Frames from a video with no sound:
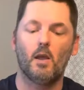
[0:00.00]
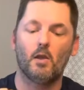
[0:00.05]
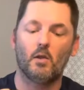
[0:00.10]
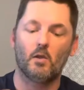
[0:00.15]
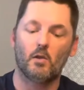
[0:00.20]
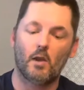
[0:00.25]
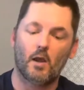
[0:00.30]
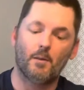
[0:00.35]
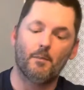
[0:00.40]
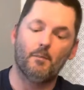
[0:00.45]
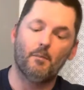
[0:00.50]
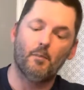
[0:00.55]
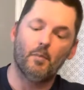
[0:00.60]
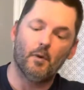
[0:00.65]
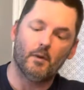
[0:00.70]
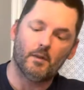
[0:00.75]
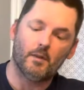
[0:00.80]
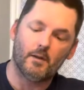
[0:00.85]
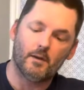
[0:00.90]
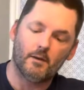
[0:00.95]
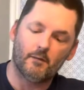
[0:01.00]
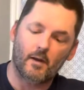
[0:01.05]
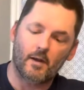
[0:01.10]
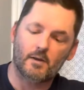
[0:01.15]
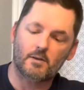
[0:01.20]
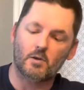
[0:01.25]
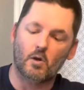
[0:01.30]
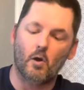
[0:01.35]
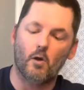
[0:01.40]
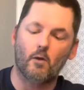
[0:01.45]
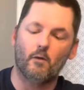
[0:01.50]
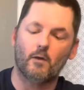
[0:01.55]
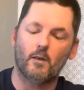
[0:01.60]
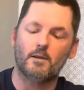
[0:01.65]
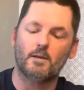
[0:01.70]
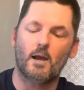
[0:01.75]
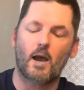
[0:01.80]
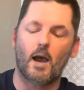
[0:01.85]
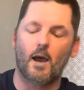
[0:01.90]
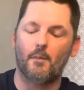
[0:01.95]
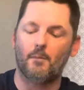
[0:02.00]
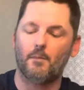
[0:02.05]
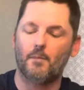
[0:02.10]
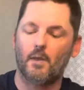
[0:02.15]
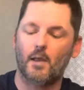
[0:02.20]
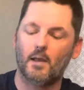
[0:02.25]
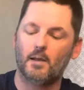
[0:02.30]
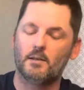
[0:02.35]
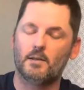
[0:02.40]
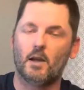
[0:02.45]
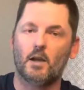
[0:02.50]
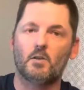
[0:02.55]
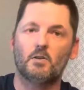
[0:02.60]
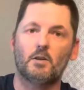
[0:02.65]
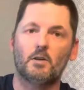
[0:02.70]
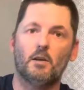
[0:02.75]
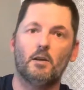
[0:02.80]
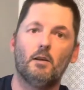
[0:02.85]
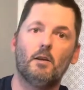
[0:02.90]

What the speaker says: You gotta put the device over the top. It tells you,